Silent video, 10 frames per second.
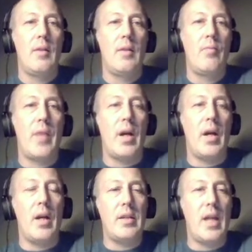Uh,
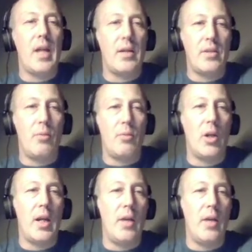yeah, somewhere.
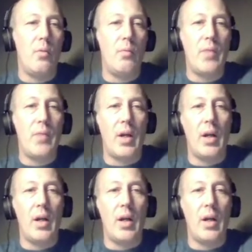And uh,